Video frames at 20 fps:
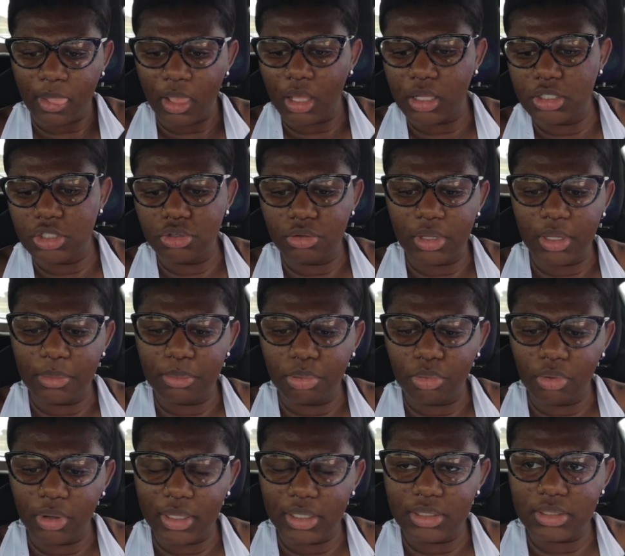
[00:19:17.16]
because you get
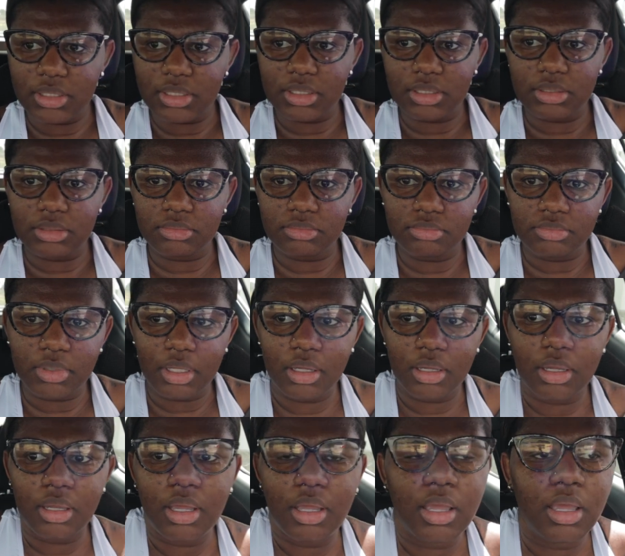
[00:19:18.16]
points,
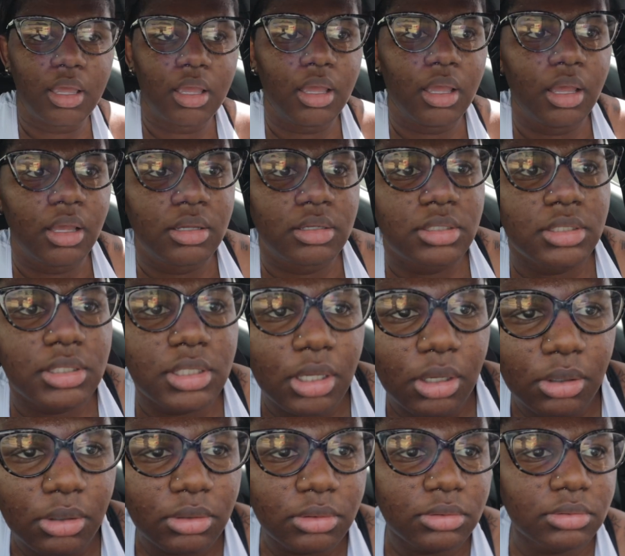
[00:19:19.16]

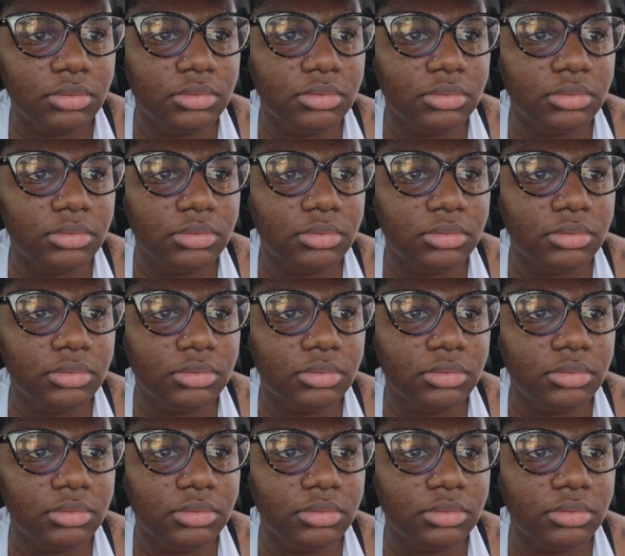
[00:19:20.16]
so